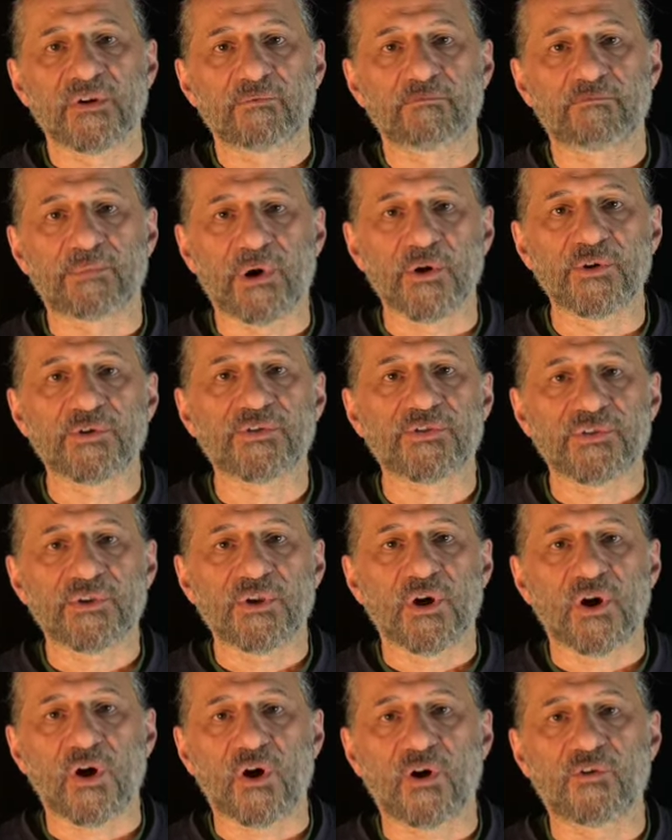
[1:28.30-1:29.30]
Both
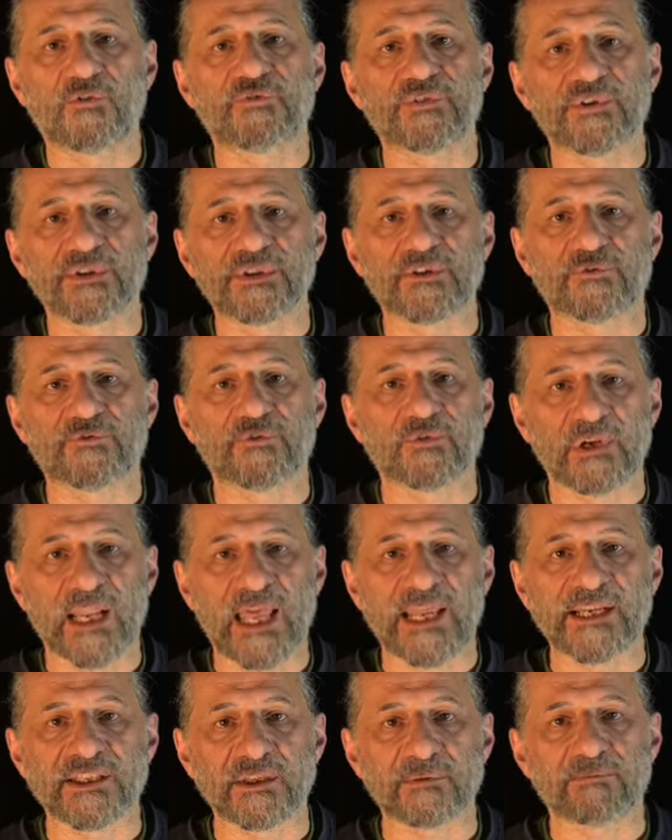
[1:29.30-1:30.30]
of the different
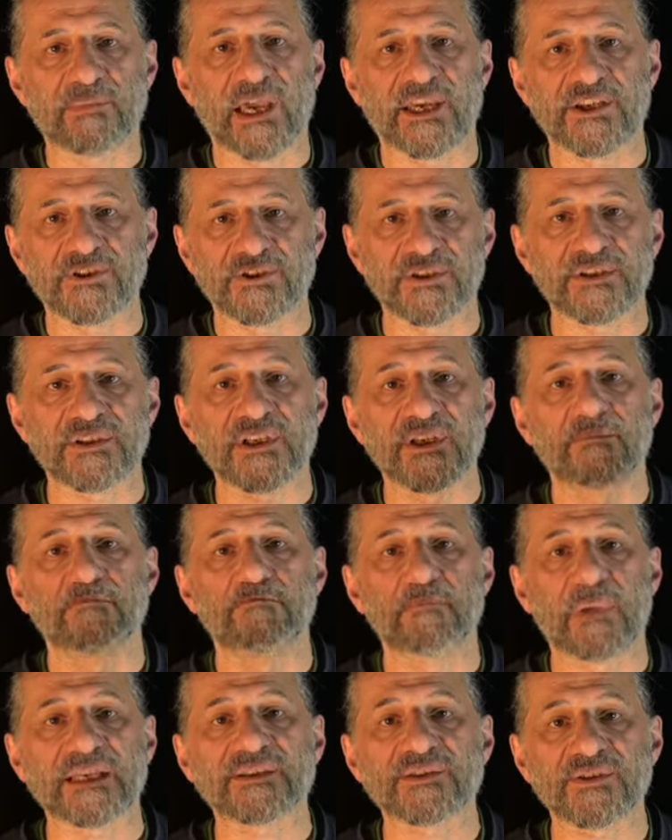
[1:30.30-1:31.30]
landing pages
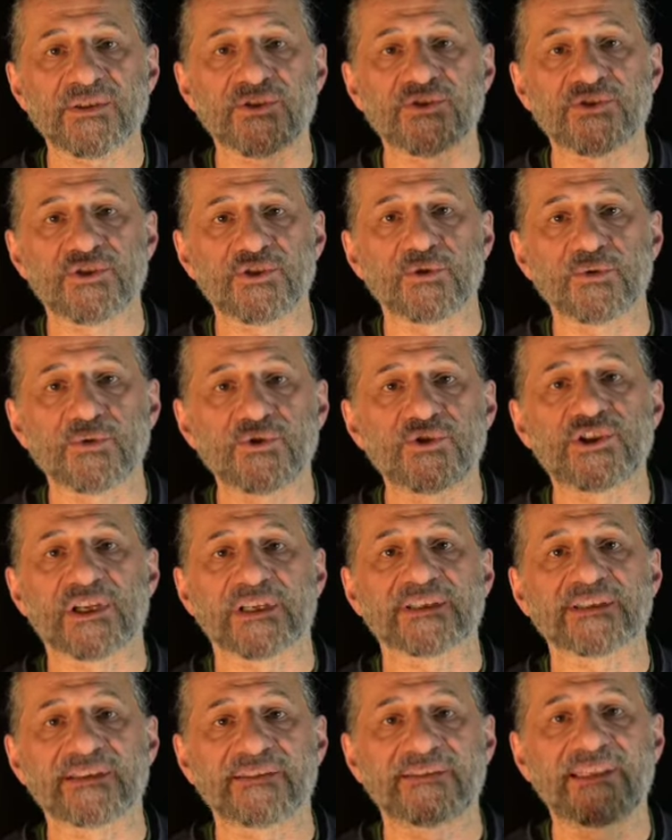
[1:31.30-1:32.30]
must do
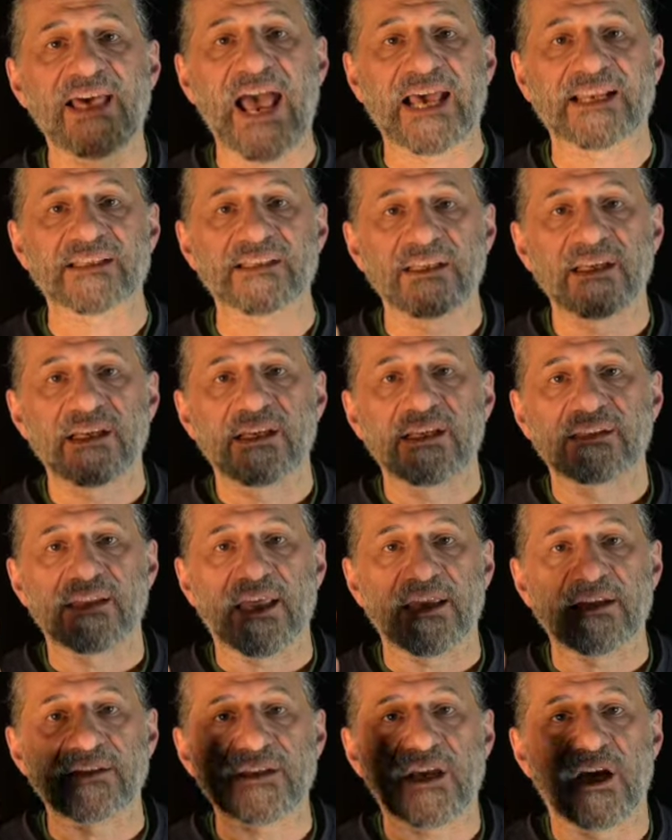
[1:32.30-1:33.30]
just that.
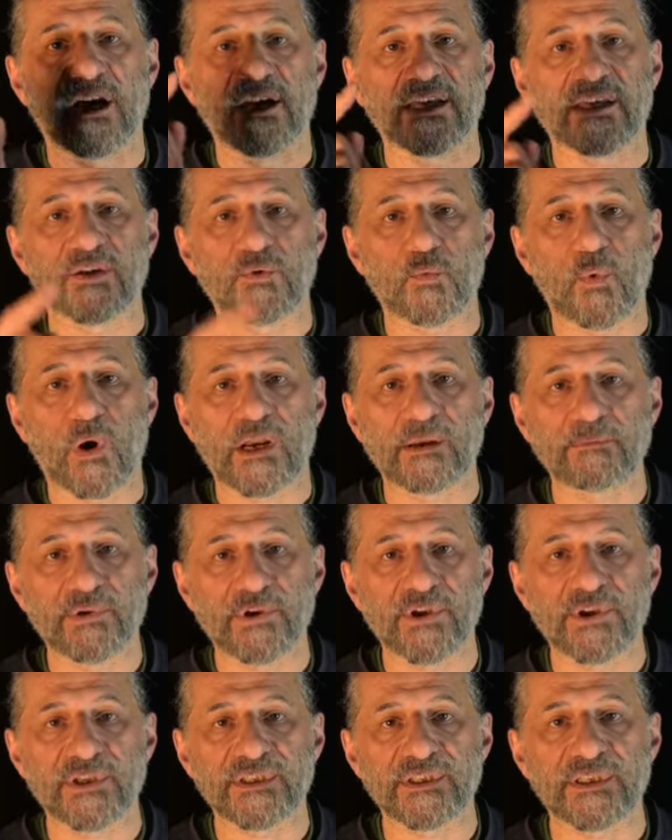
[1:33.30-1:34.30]
They target one
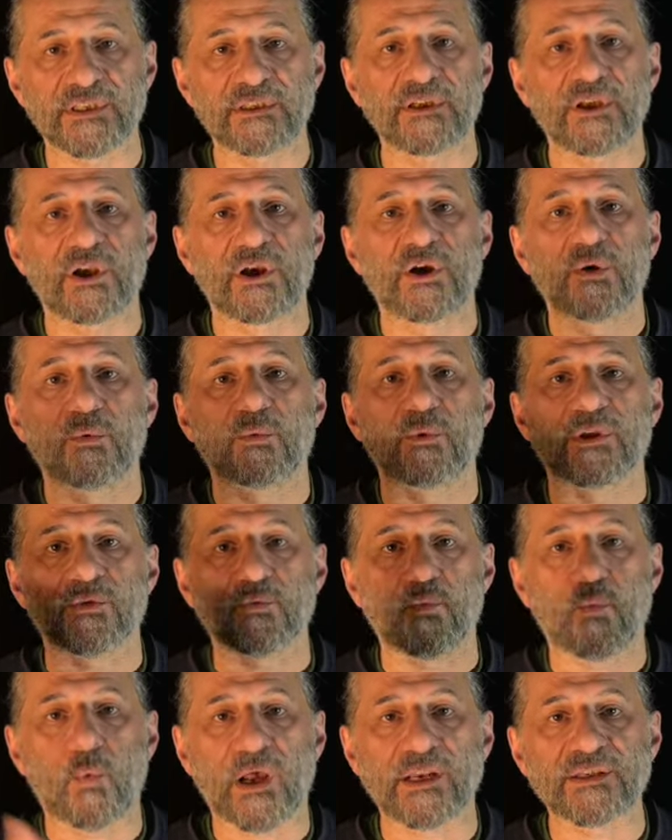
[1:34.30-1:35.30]
person with
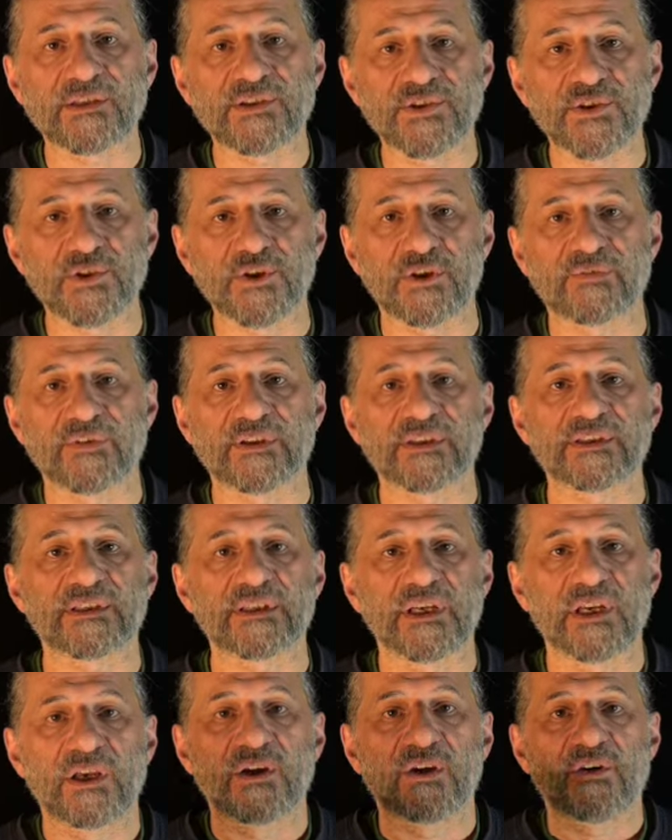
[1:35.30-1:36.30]
one
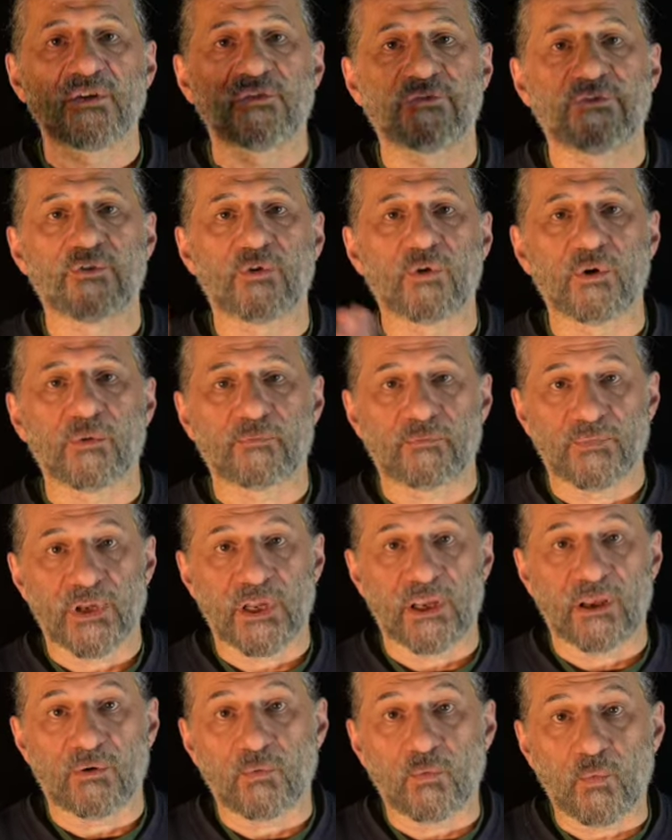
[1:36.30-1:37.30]
service for
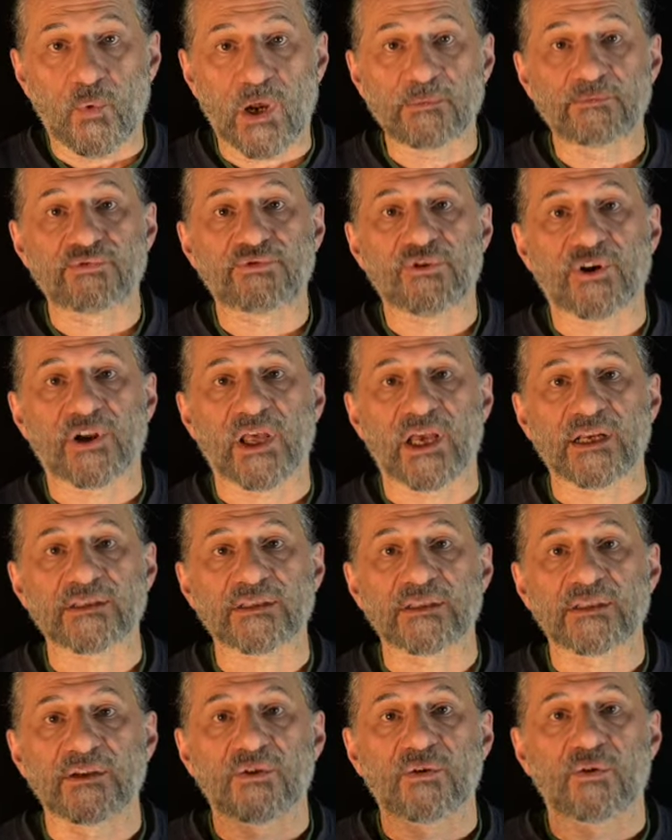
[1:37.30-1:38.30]
one
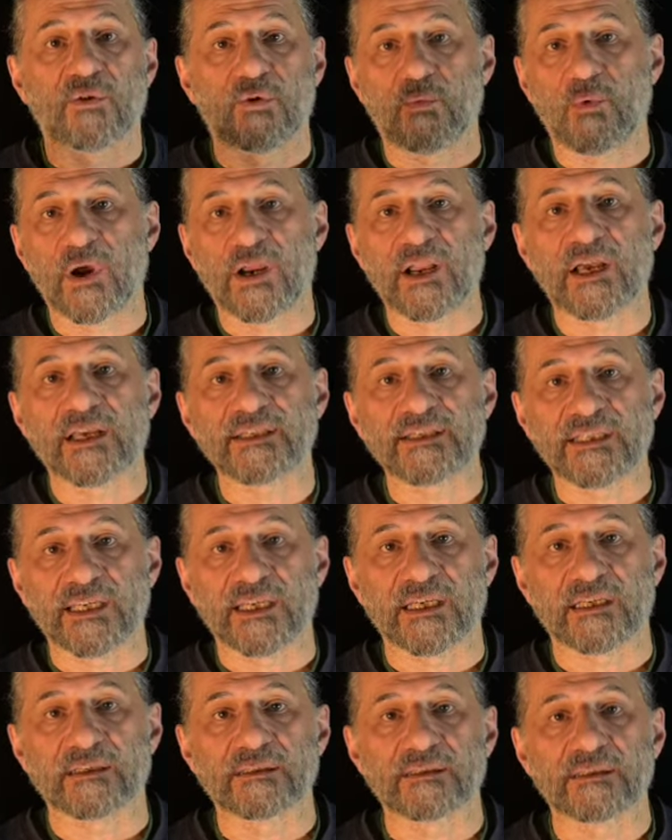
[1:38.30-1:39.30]
product or one
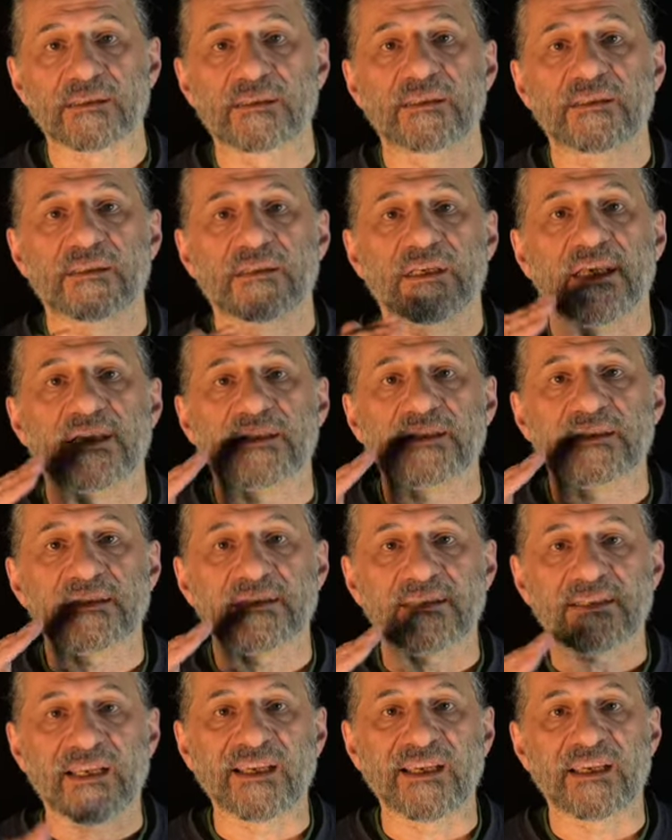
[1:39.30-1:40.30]
idea. It's
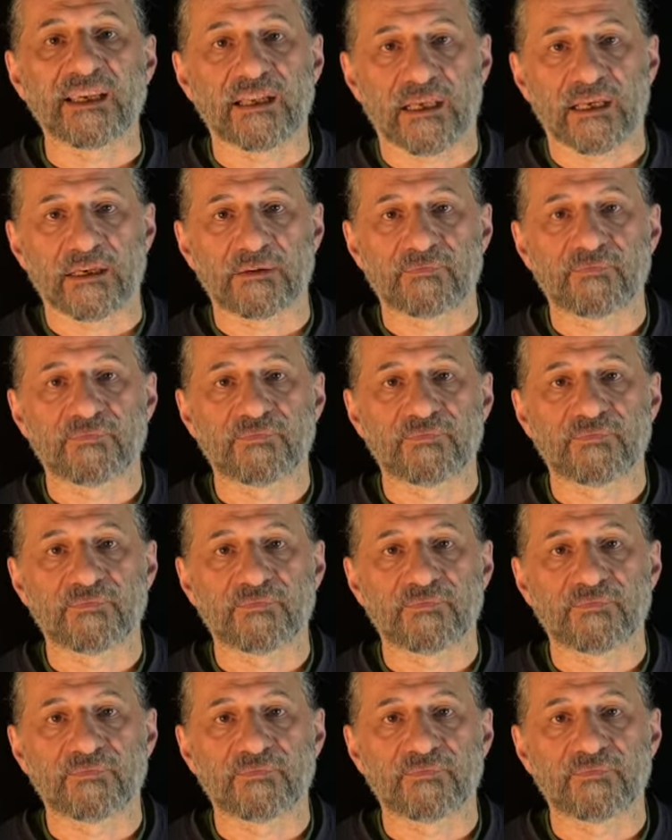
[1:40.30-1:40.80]
singular.